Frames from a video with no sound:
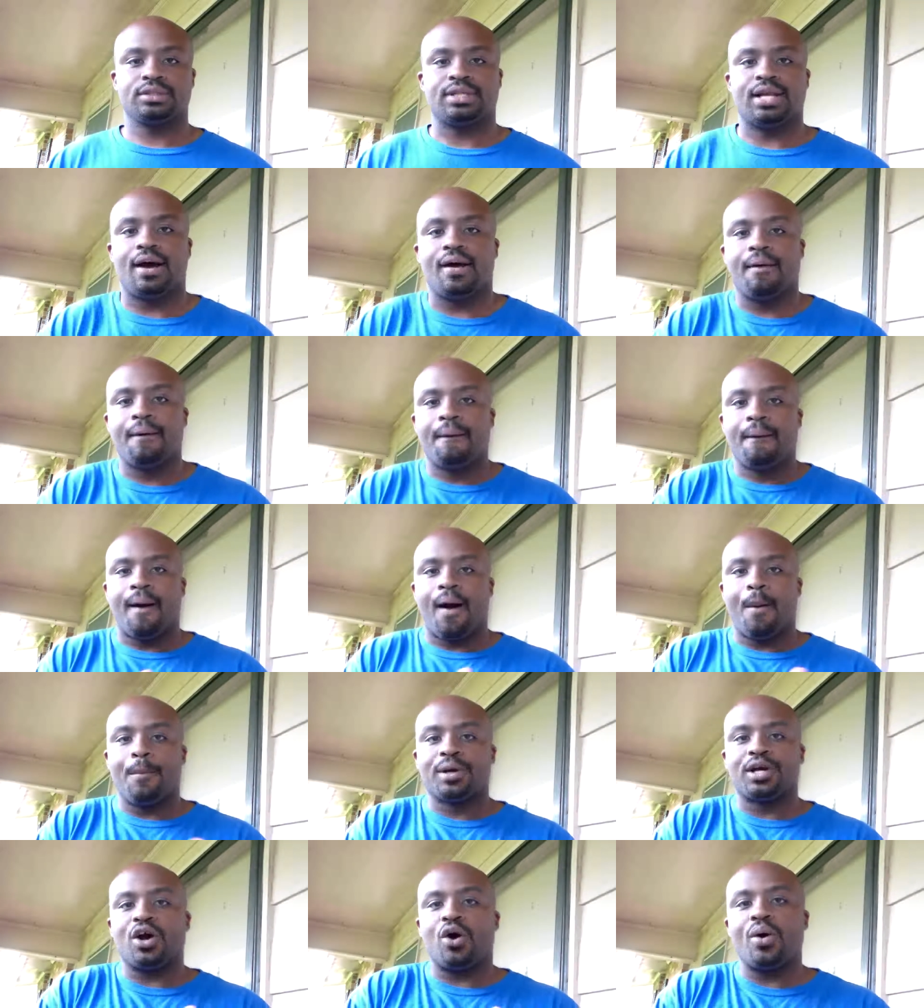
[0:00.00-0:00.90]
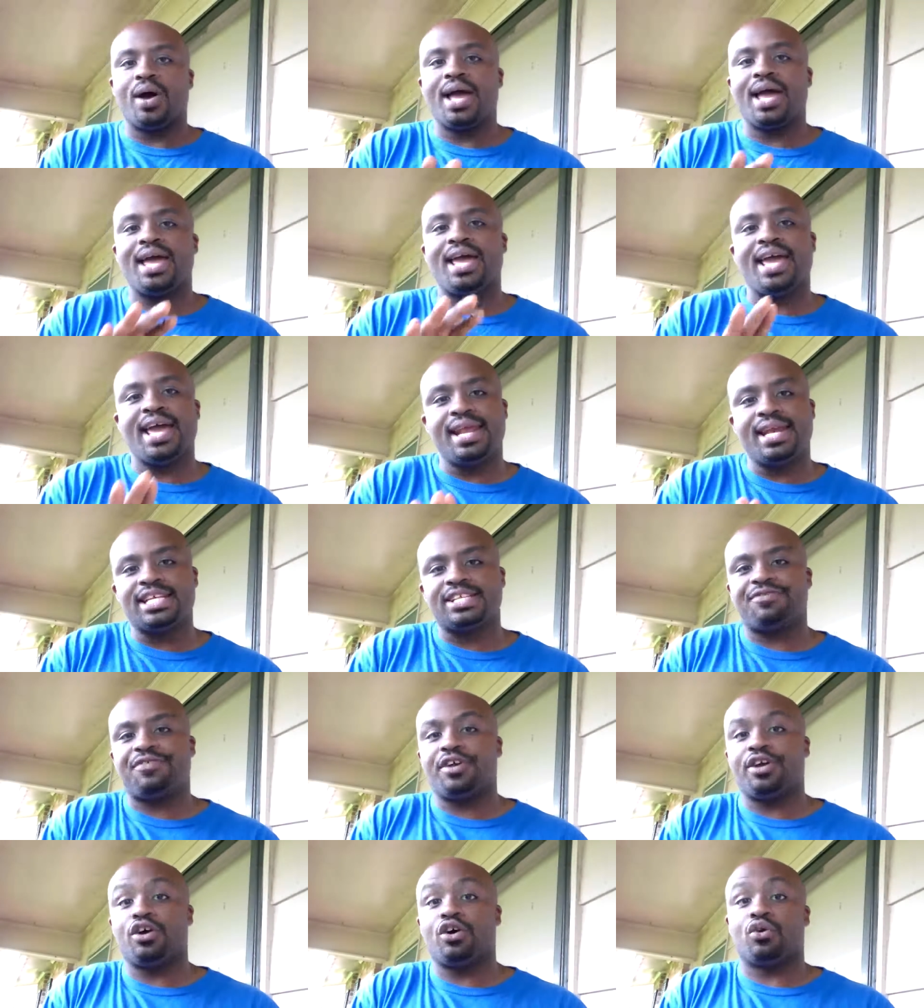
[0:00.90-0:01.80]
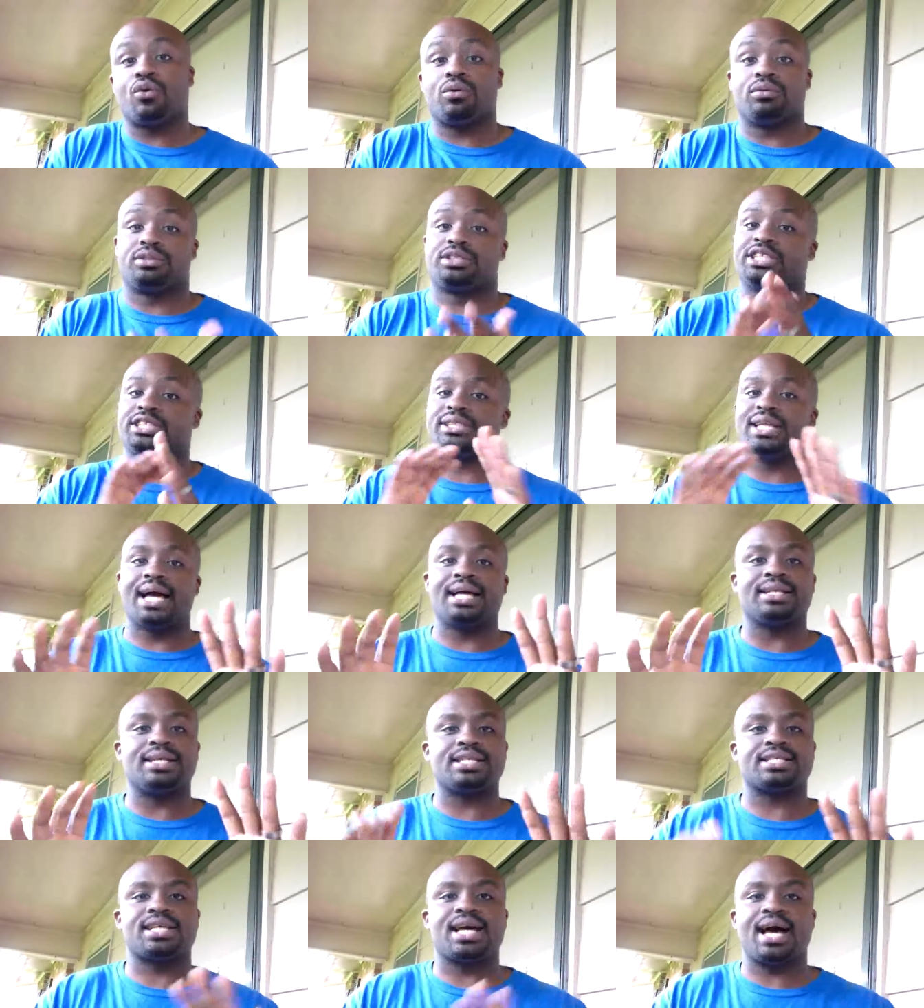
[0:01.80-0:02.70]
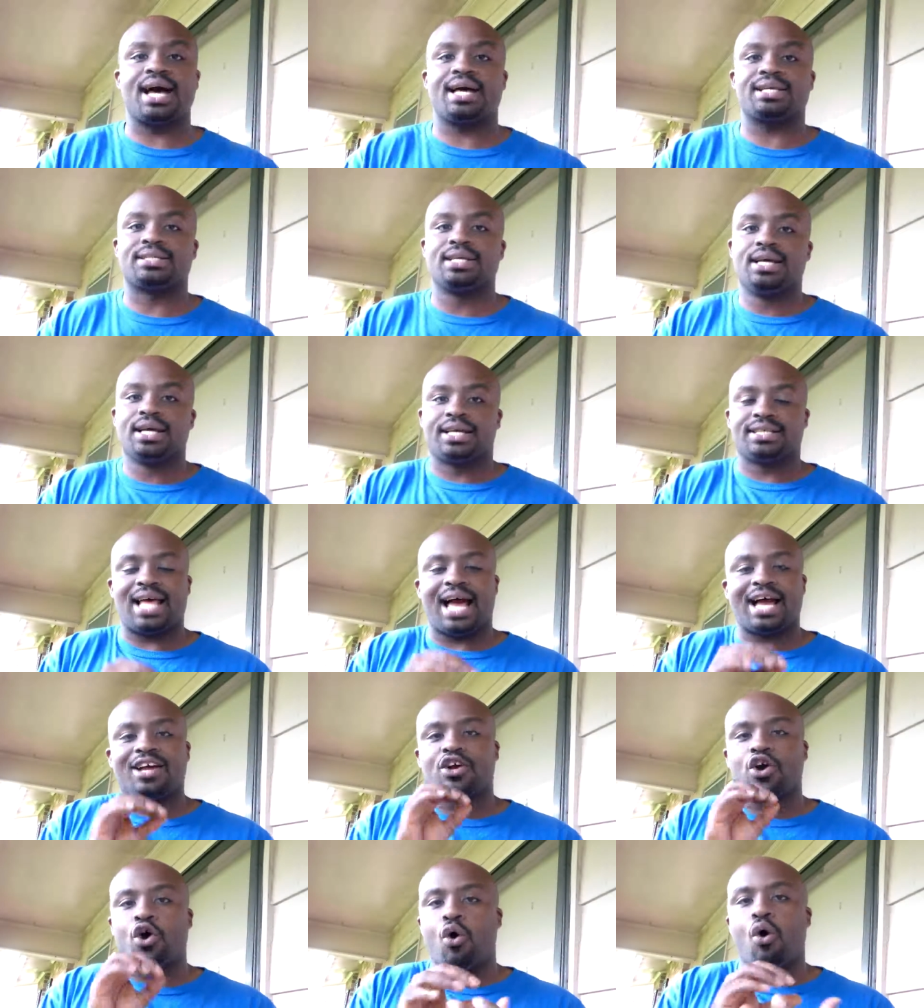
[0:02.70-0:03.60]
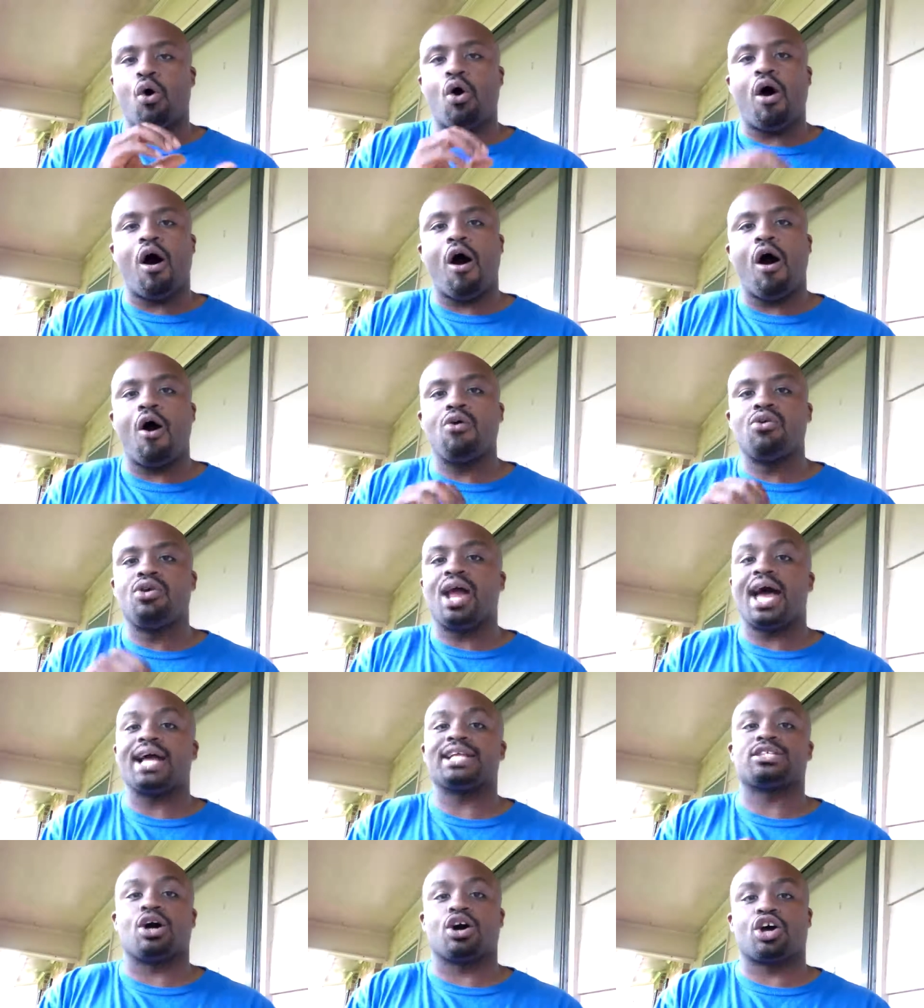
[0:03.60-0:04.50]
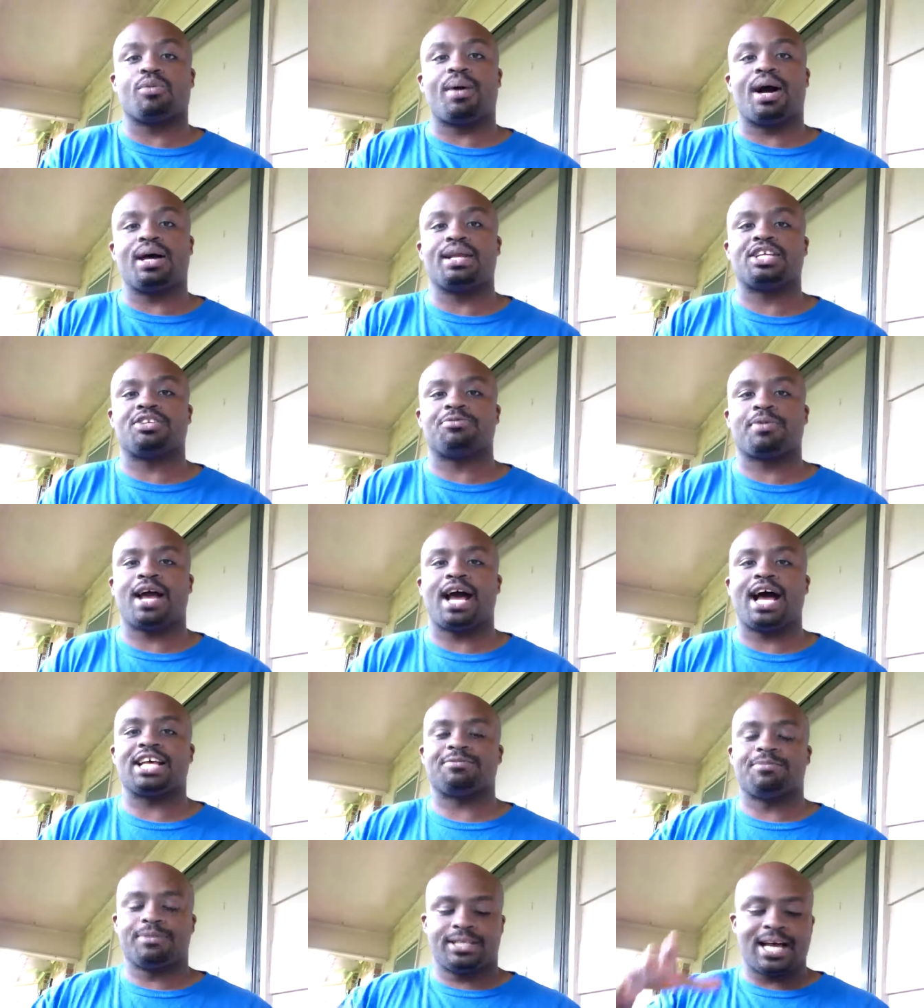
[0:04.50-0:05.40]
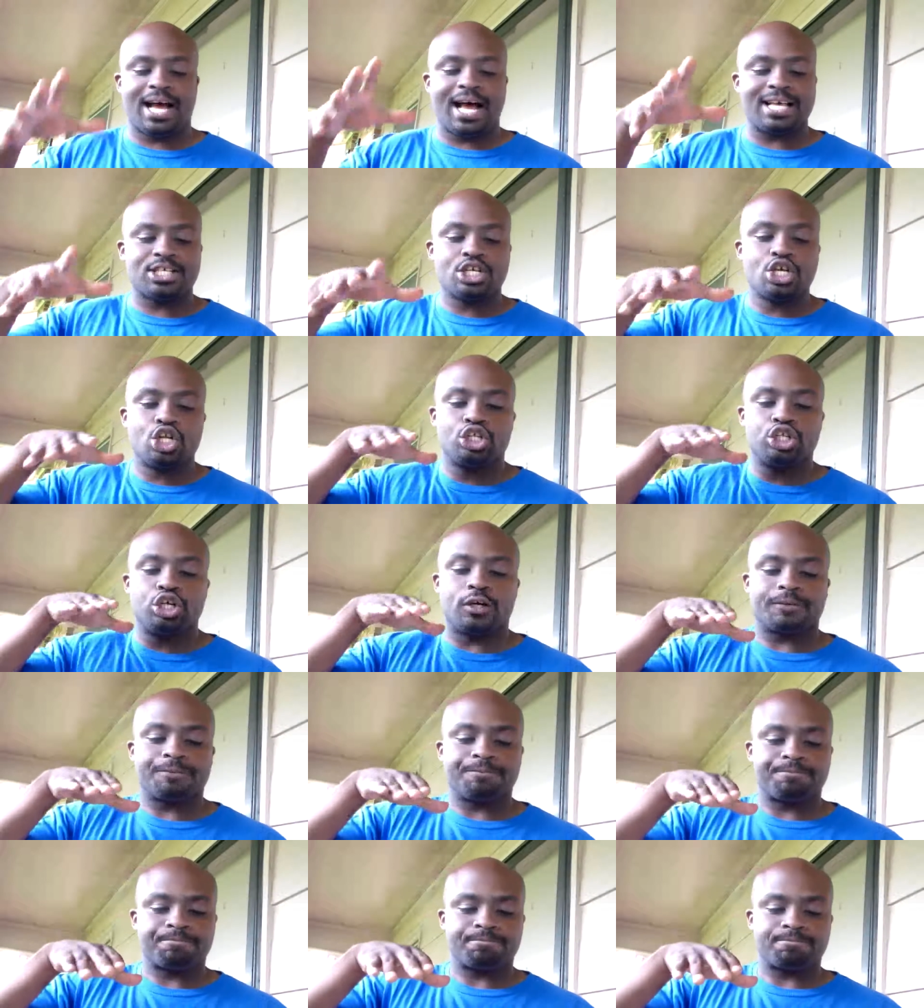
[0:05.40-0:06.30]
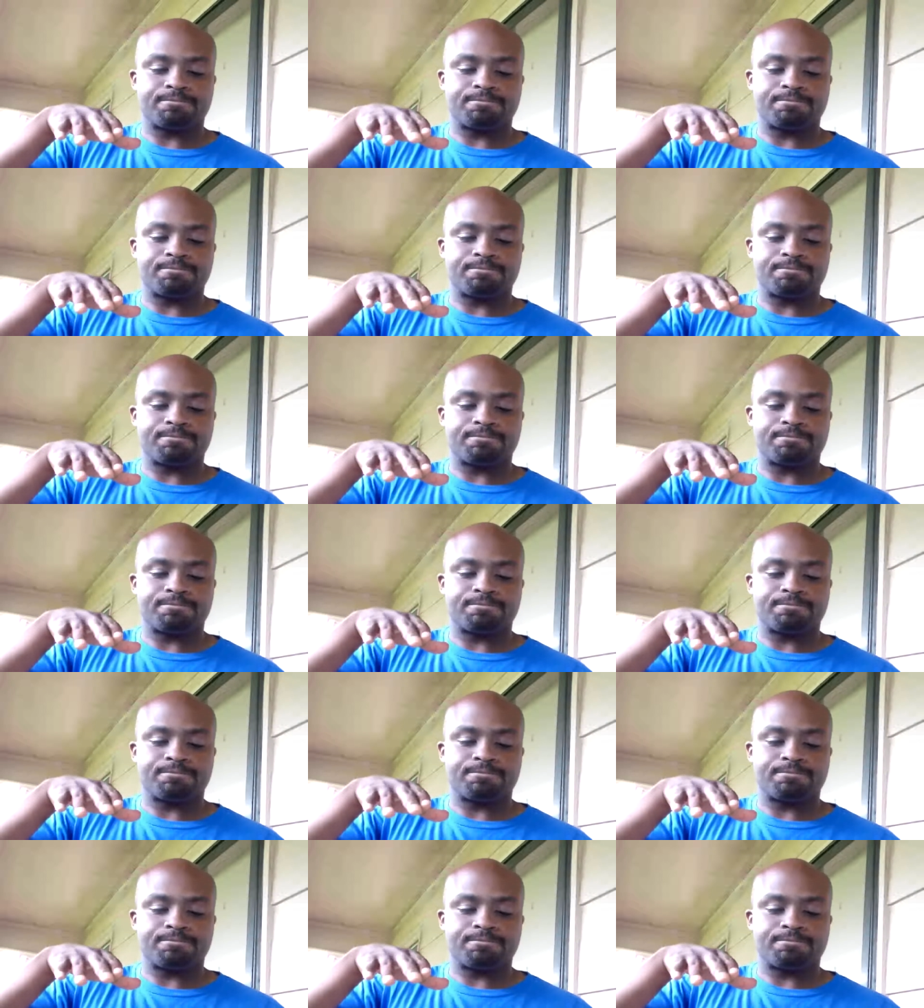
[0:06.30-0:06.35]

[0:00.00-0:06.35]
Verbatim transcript: Now, I'm gonna go ahead and end this video just like this, guys, because I can go on all night talking about this, but guys, but guys, look,